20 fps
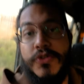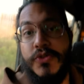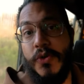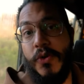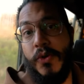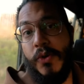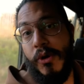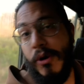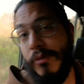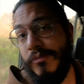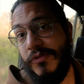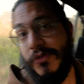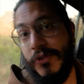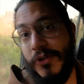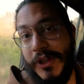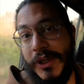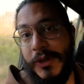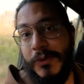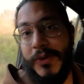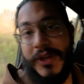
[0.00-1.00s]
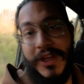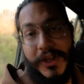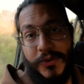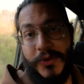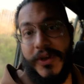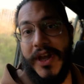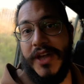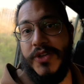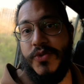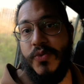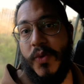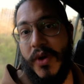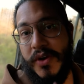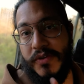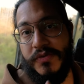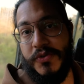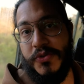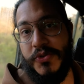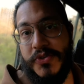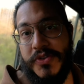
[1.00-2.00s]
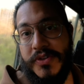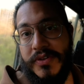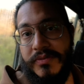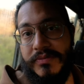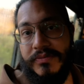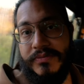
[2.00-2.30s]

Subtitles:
So hopefully we get to catch one of those.